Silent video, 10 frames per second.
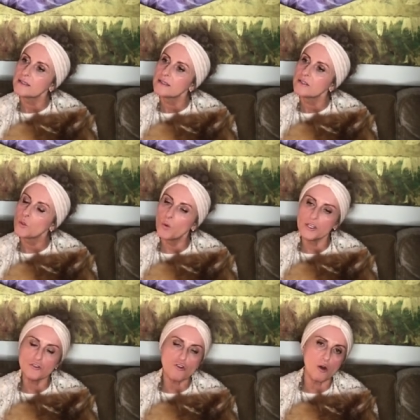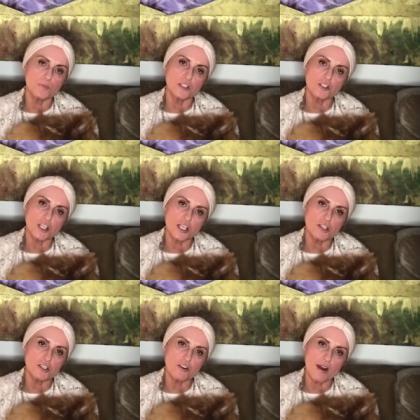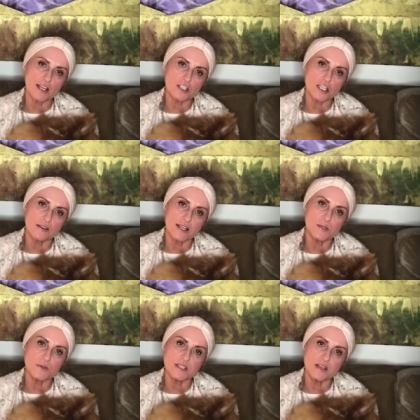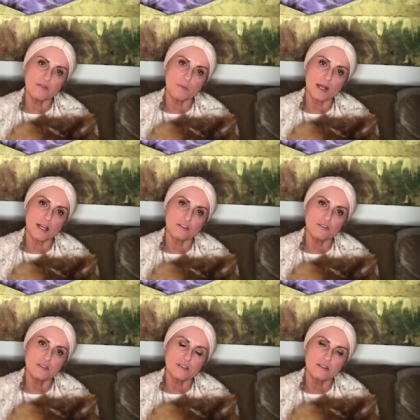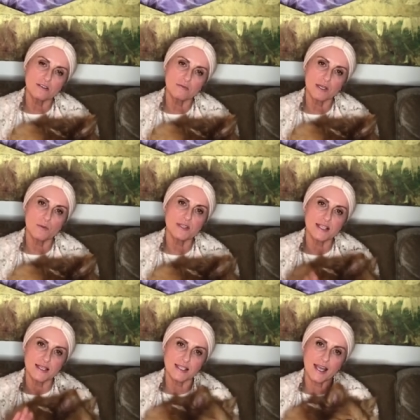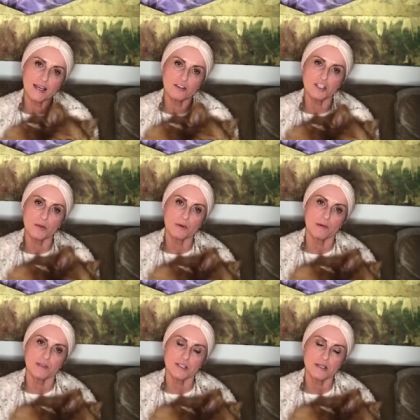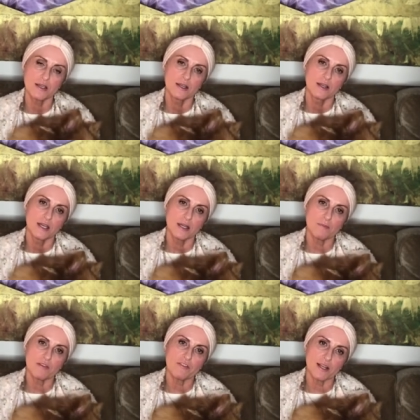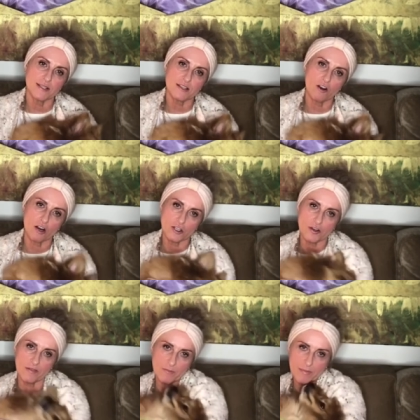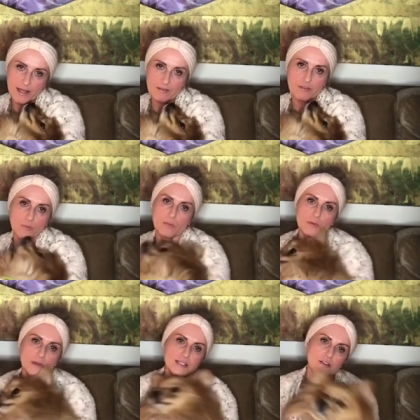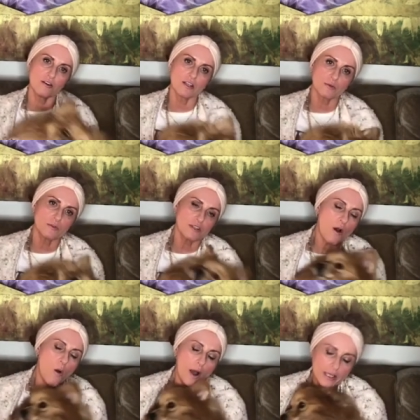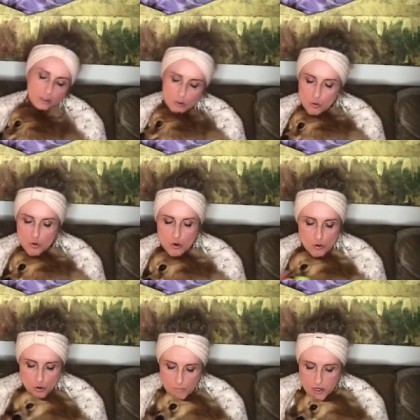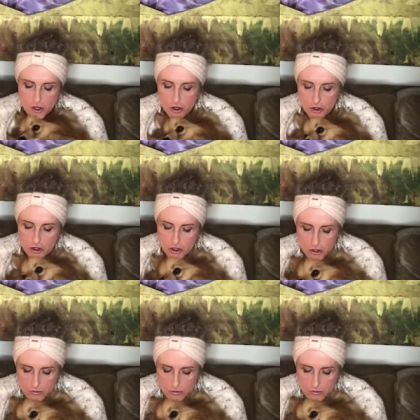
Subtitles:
the wind dropped and changed direction. That's what saved my house. When I was sending energy, when I was in my friend's car driving back from West Hollywood. Oh, I know. My gosh.